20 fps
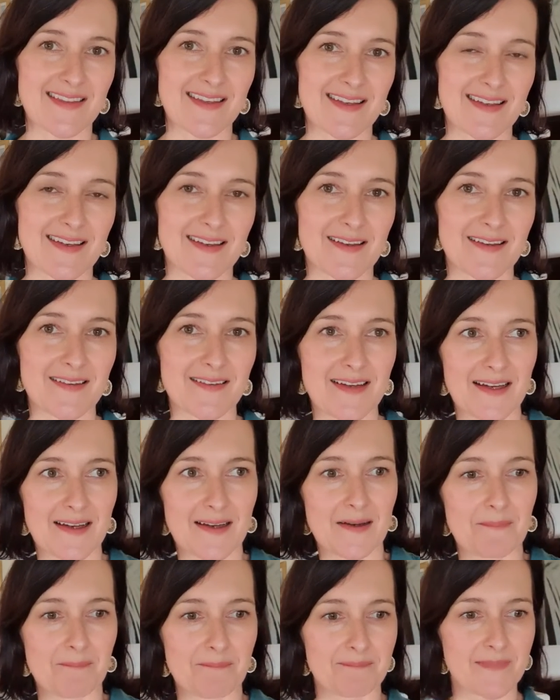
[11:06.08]

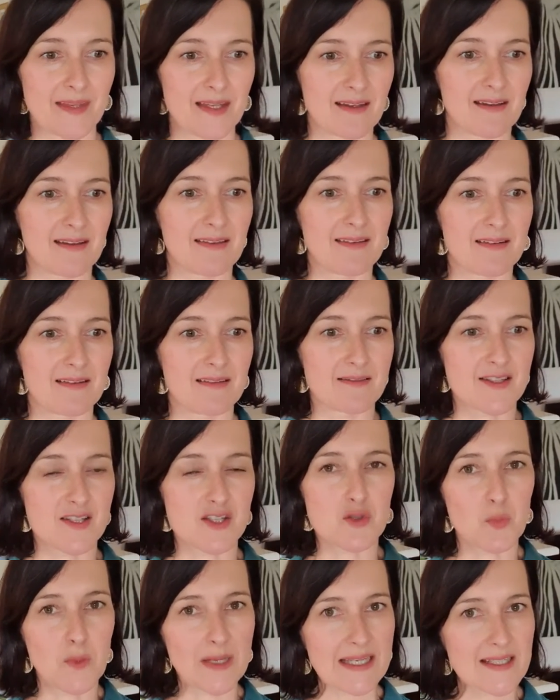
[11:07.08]
the
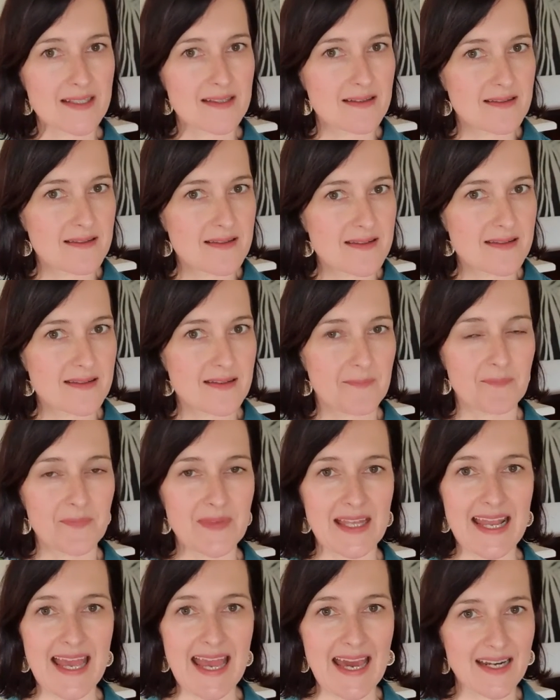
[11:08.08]
sweeteners
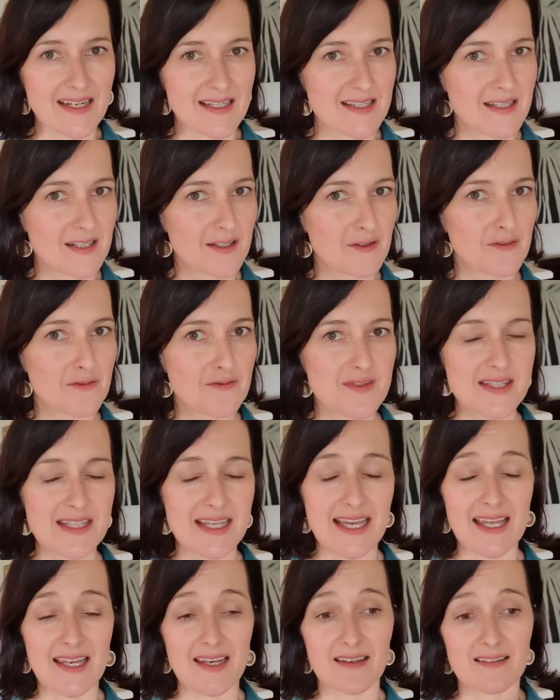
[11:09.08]
and additives
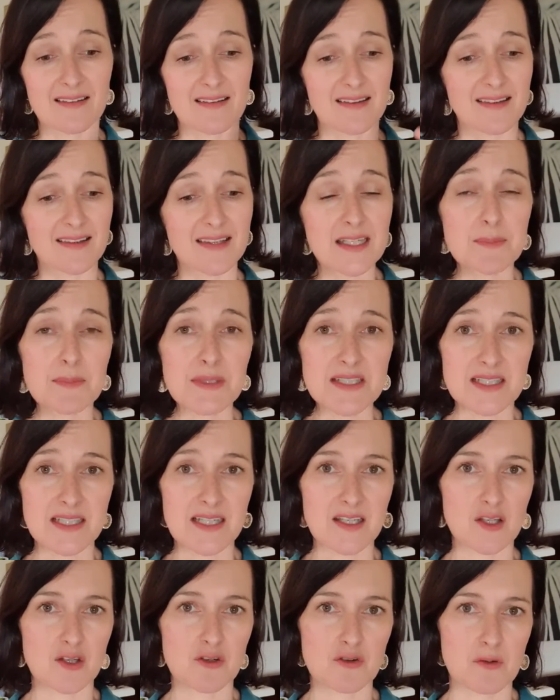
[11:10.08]
and
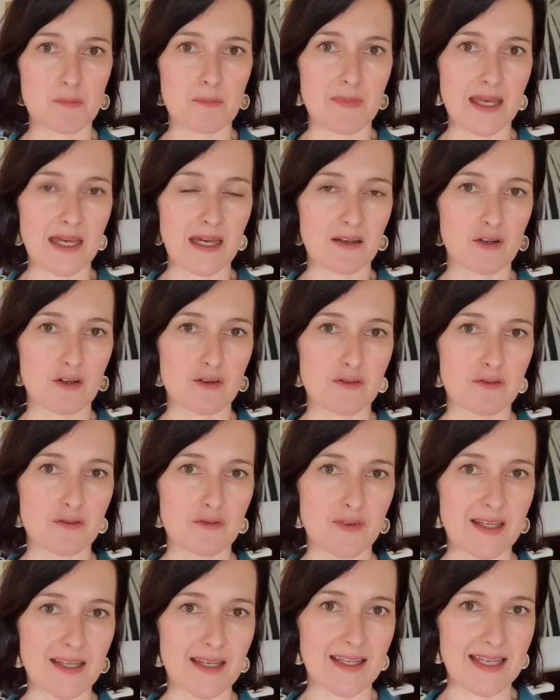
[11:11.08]
limiting your amount of
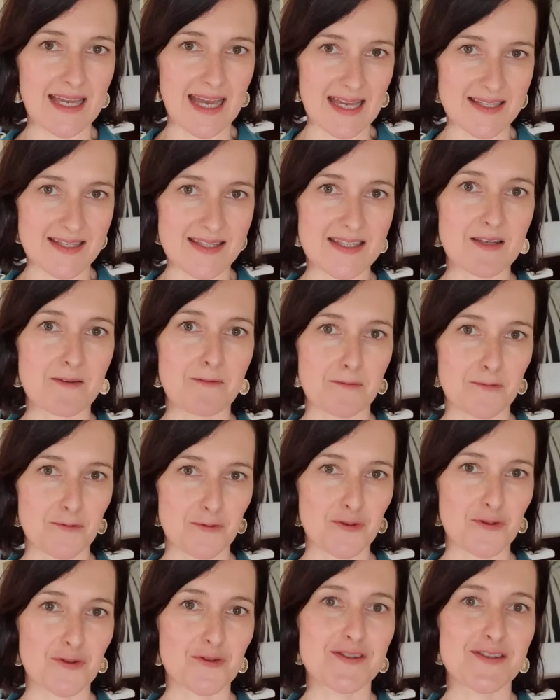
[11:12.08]
gassy
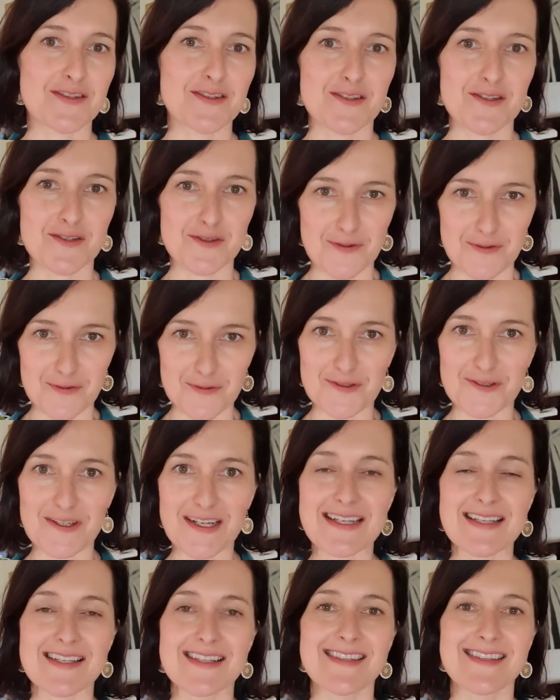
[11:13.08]
foods, the soft
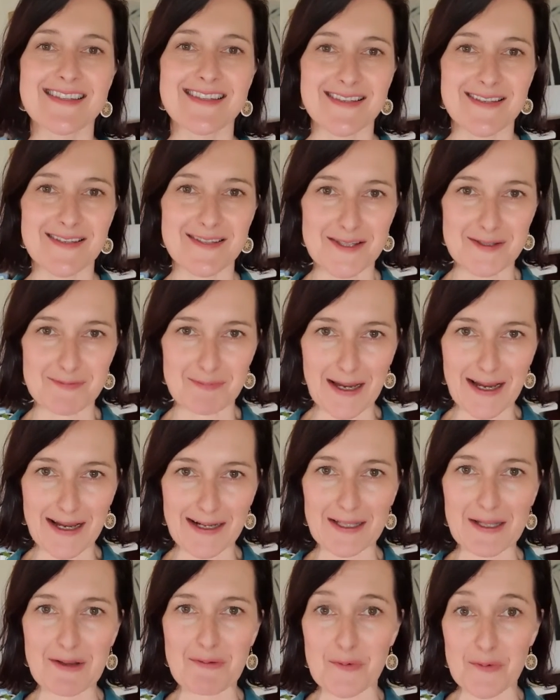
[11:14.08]
drinks, the
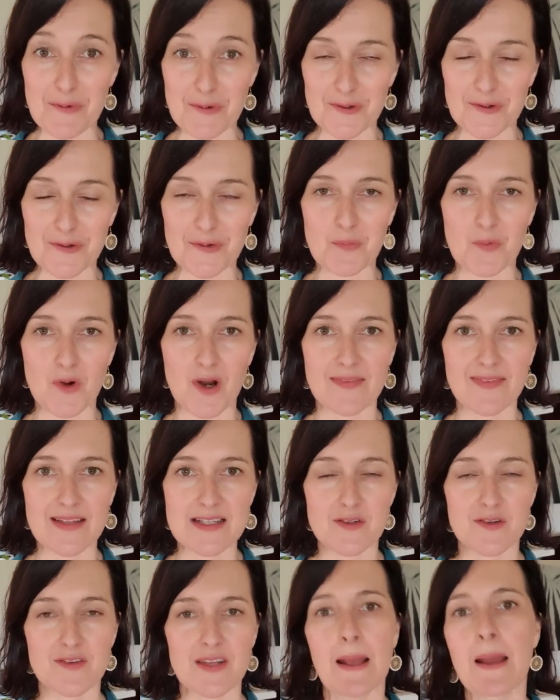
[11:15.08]
sparkling water and wine, that
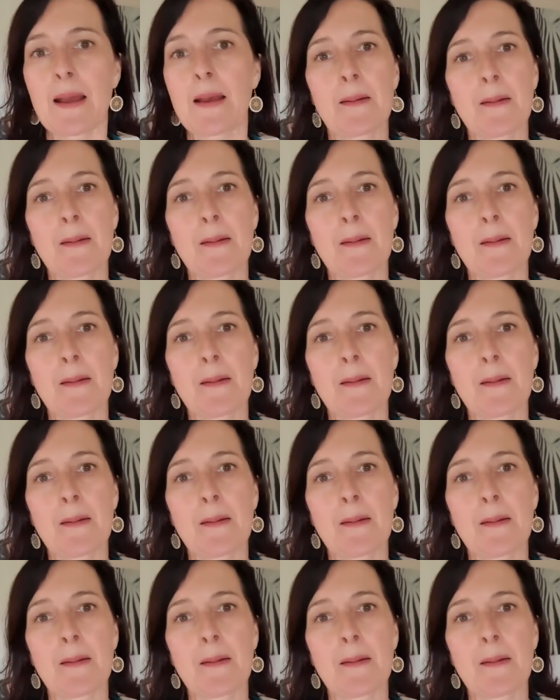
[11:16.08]
sort of thing,